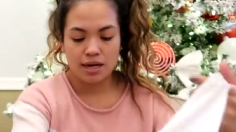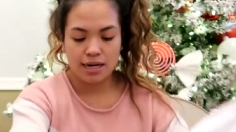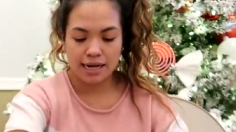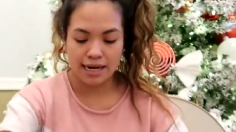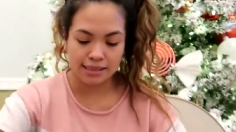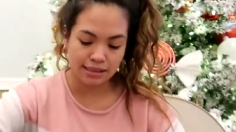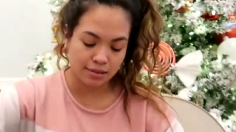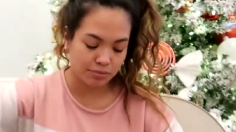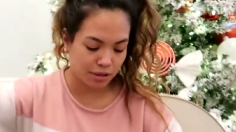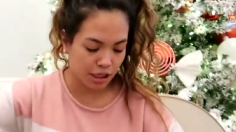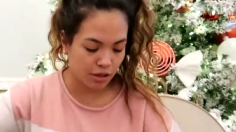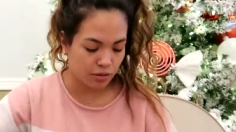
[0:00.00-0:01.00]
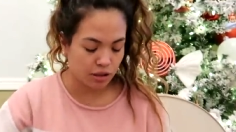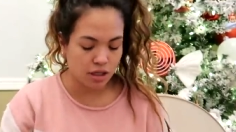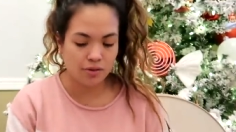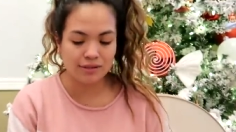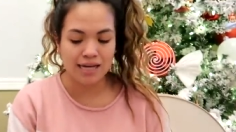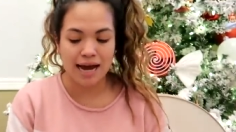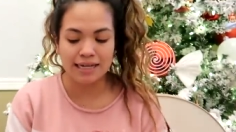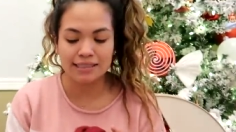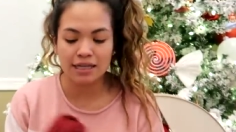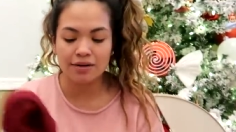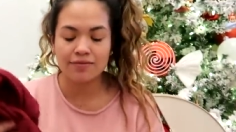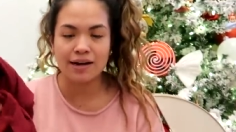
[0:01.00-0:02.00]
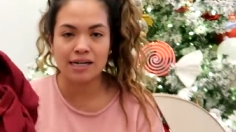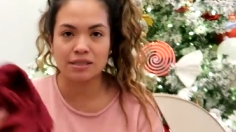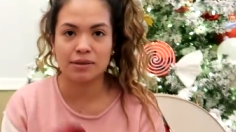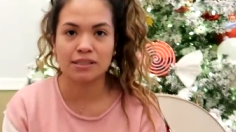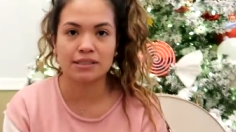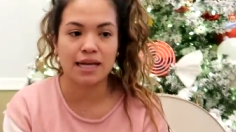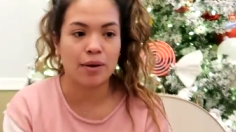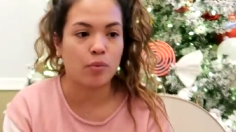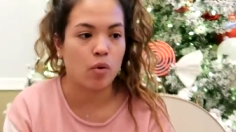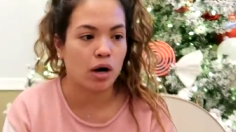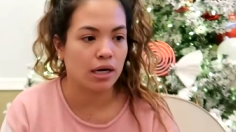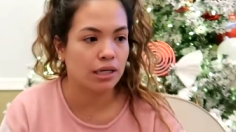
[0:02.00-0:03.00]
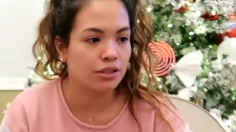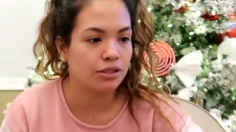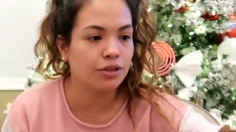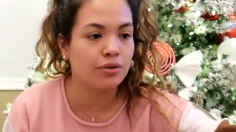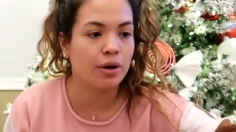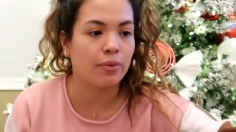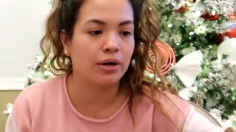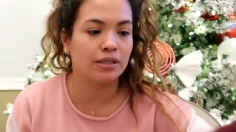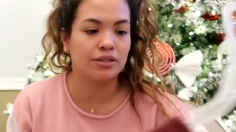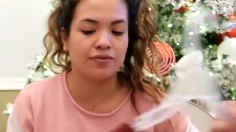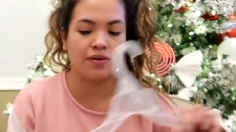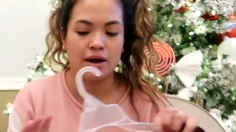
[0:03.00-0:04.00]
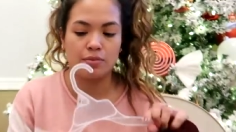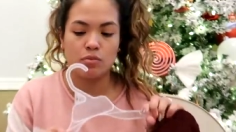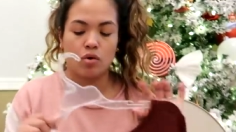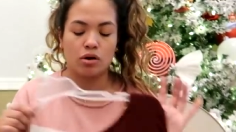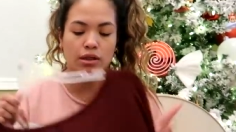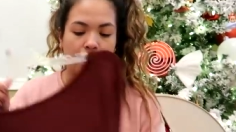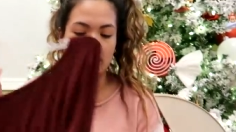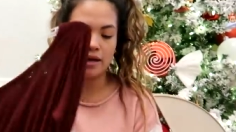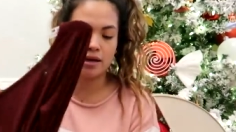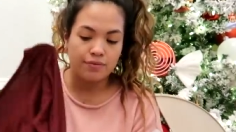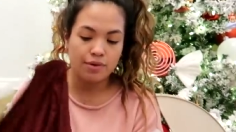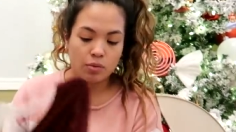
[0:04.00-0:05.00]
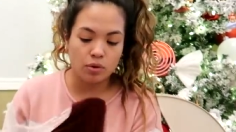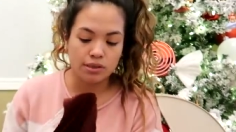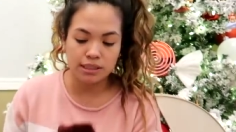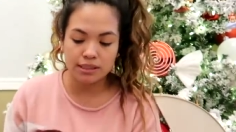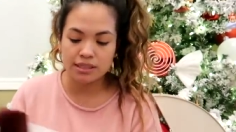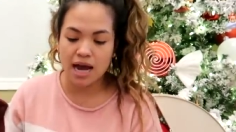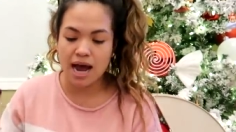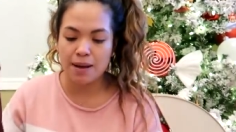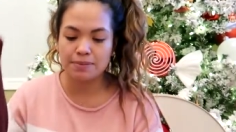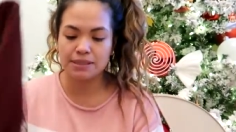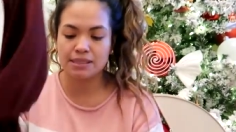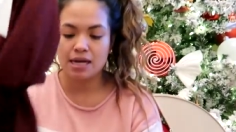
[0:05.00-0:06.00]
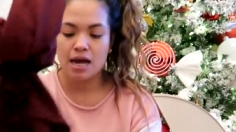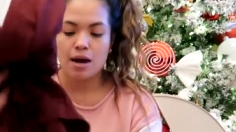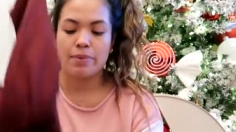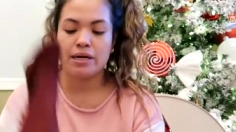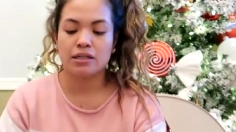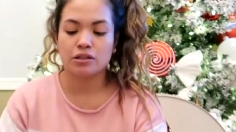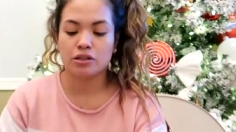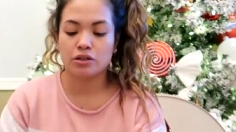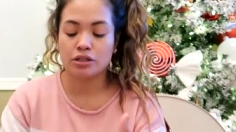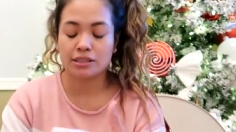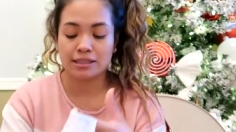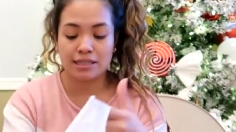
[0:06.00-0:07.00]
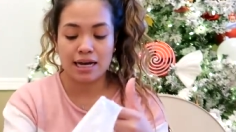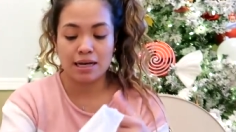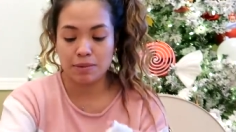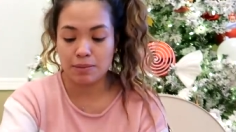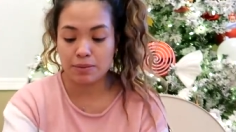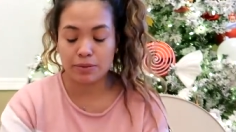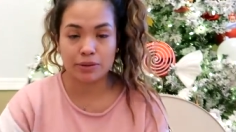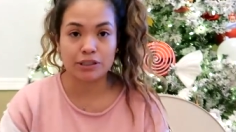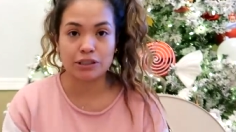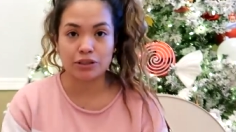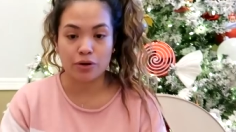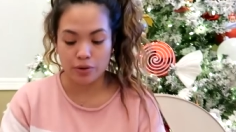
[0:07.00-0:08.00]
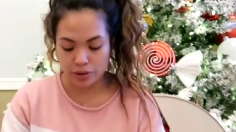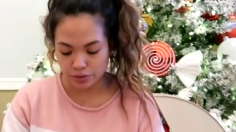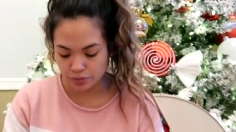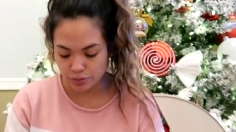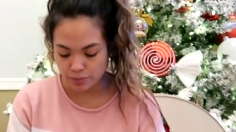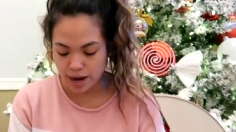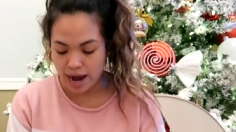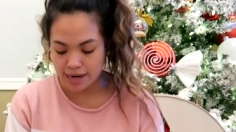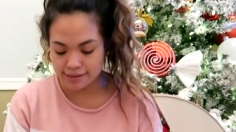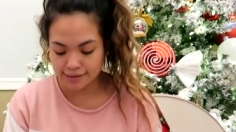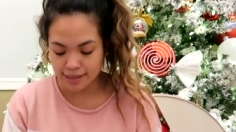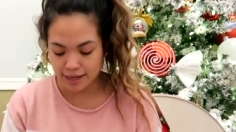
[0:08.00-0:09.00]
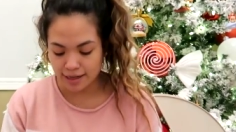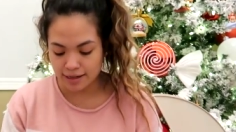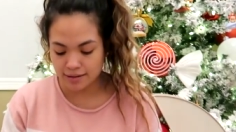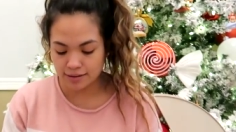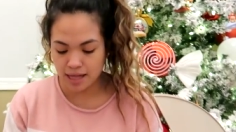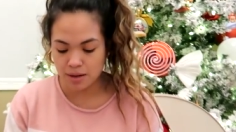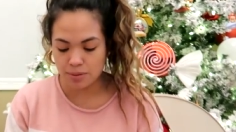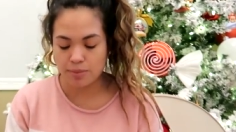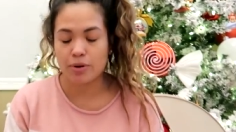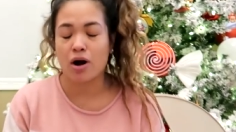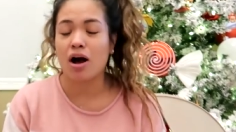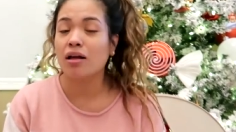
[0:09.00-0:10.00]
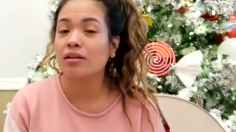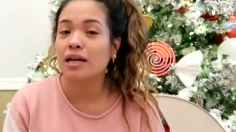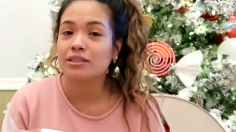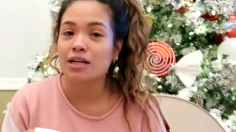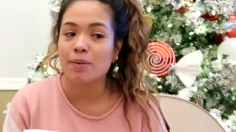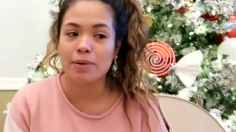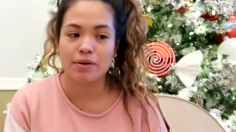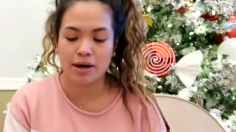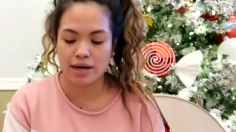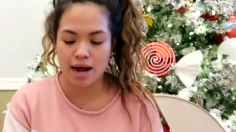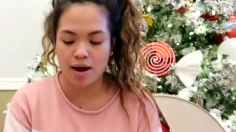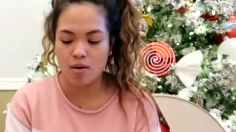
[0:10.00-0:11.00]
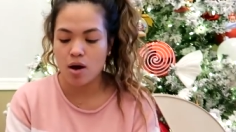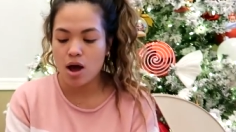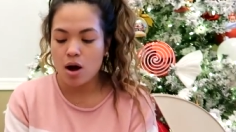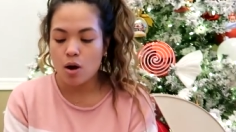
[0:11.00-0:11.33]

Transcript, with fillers: And I got some cute clothes. I didn't find as much as I wanted to. I wanted to find more like the onesie tops but it looks like people were just going through the racks. Like a lot of people are holiday shopping right now.